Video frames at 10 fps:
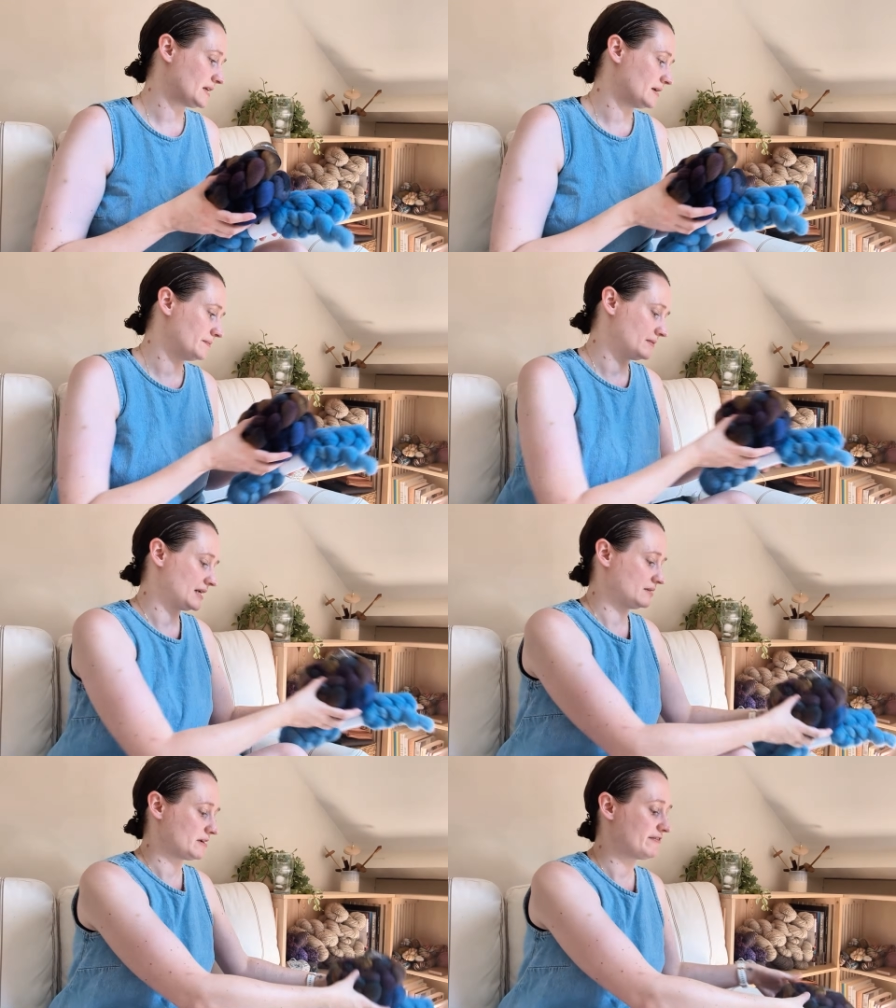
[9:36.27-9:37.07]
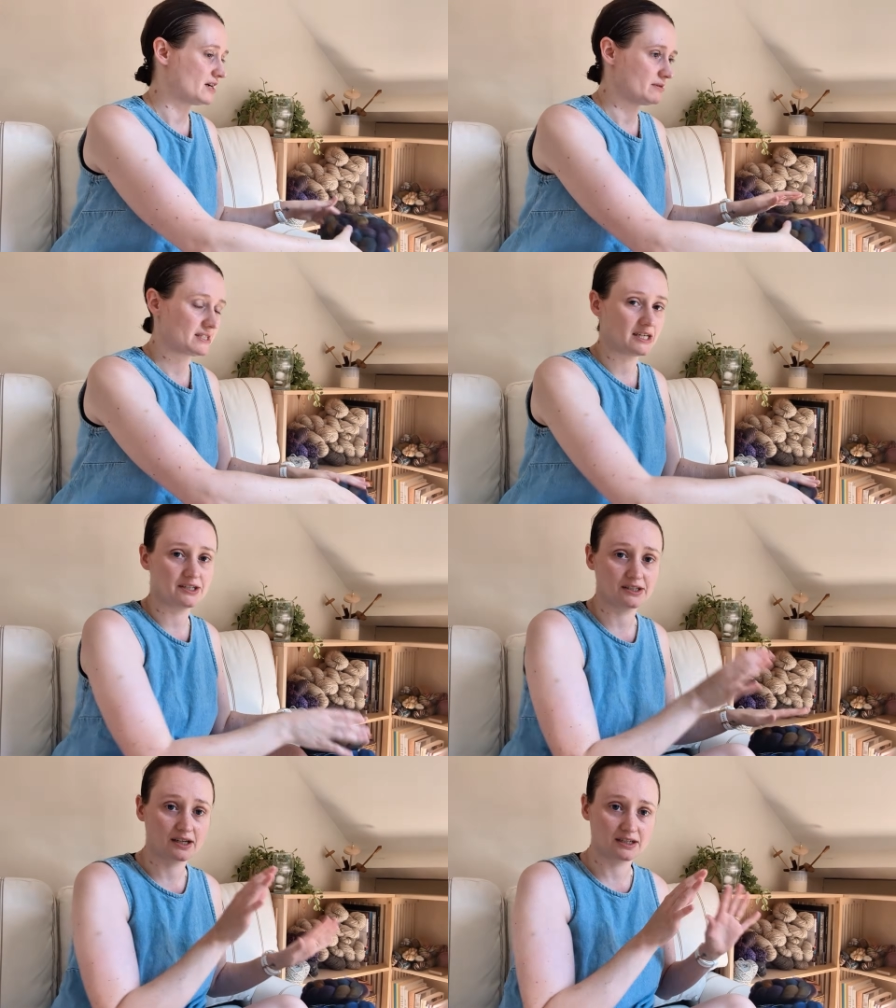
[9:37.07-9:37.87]
and my fibre
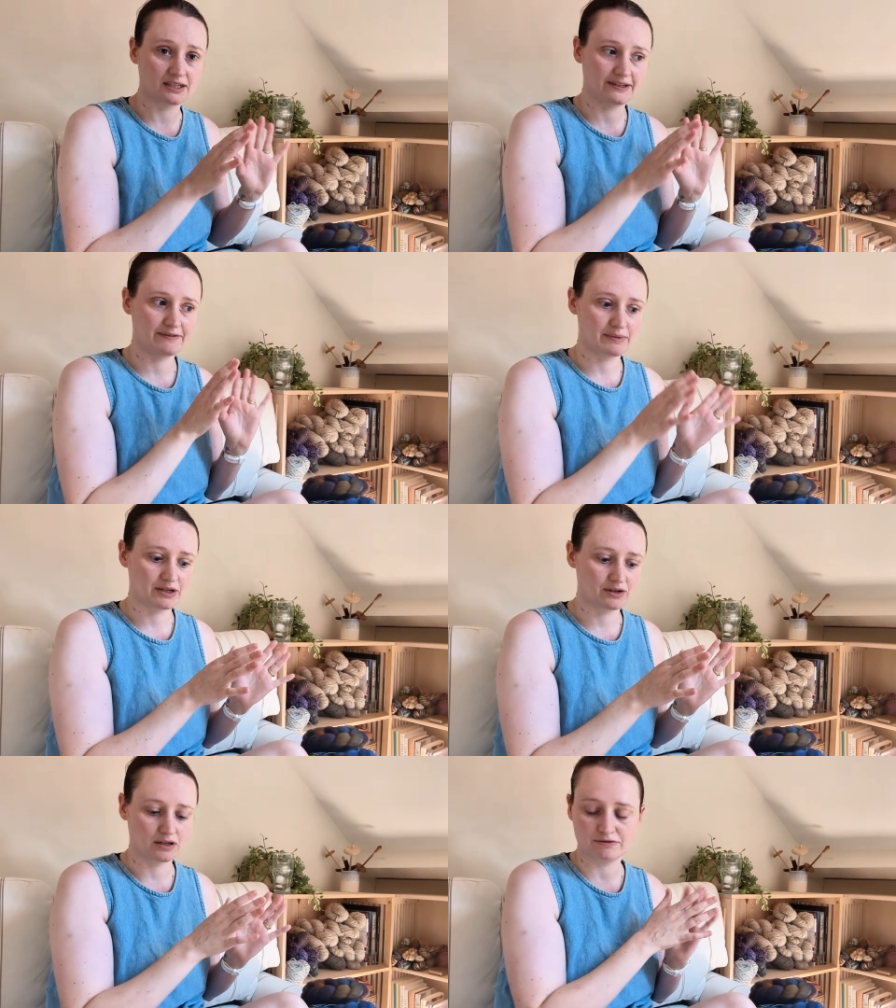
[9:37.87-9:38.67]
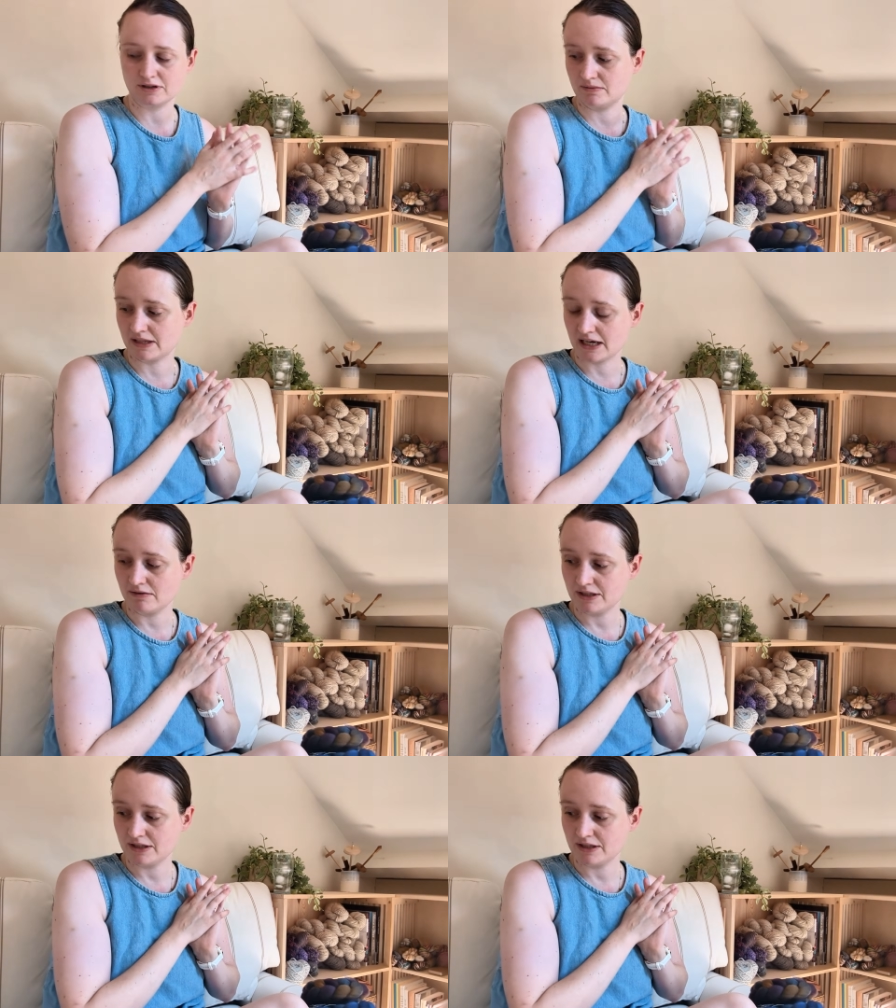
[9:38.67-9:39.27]
stash is going to live in my craft room now,